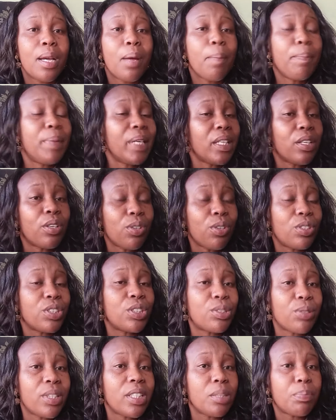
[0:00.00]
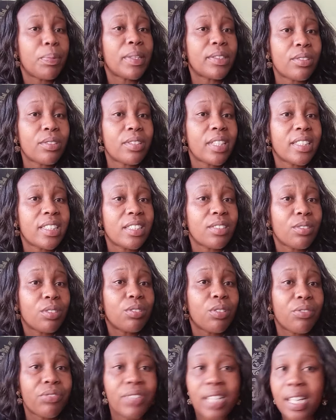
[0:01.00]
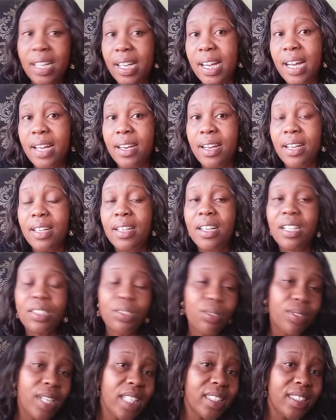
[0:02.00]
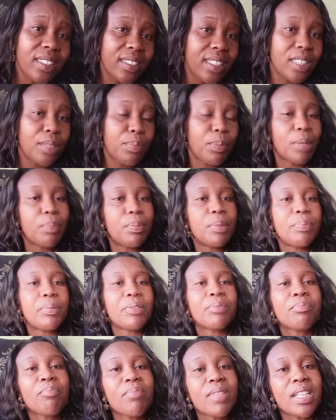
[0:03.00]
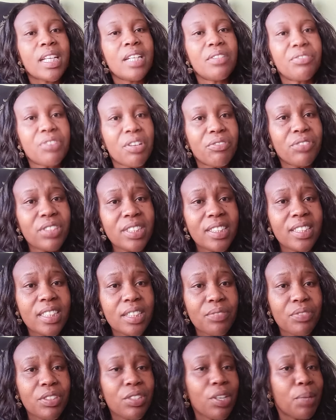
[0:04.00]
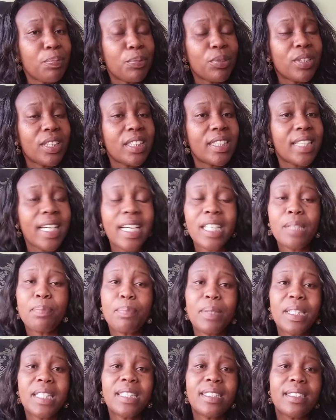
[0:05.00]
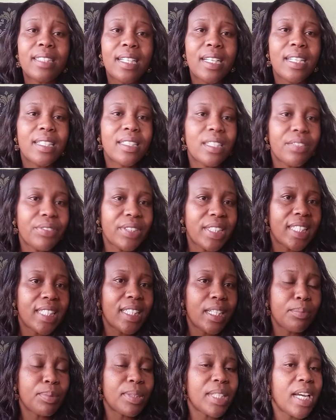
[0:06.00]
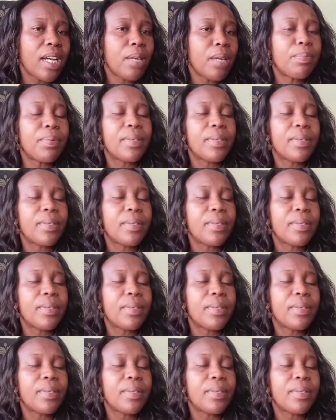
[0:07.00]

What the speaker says: being close to any person that is not of their color. So that is it, my people. If you have watched this video up to this end, please give it a thumbs up.